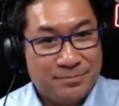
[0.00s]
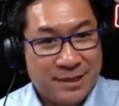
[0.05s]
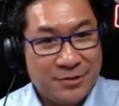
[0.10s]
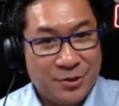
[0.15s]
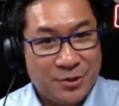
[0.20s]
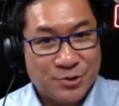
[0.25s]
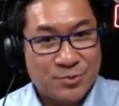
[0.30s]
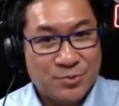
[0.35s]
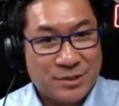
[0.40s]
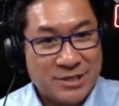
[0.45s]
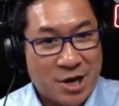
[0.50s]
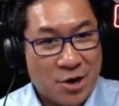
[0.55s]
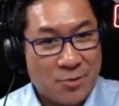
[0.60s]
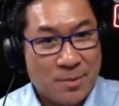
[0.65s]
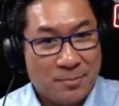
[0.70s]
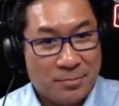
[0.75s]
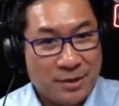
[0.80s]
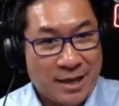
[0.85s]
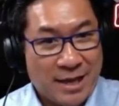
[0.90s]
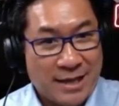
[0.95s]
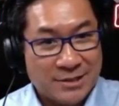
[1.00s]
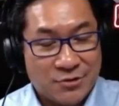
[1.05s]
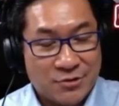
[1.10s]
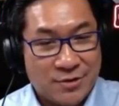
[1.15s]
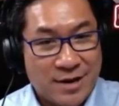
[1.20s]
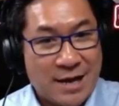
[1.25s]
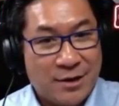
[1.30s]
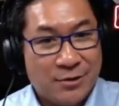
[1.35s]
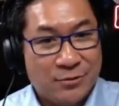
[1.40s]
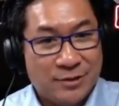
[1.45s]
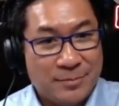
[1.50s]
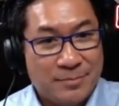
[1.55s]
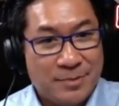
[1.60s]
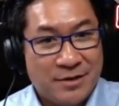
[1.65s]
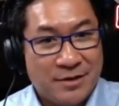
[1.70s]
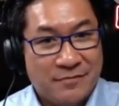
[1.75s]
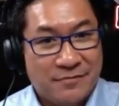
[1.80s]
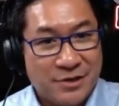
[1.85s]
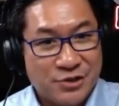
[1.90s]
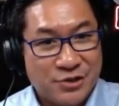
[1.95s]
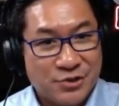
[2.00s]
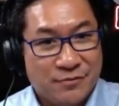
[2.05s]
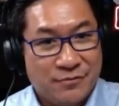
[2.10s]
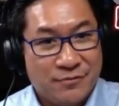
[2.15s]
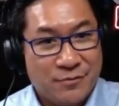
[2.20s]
those retirement plans are not only beneficial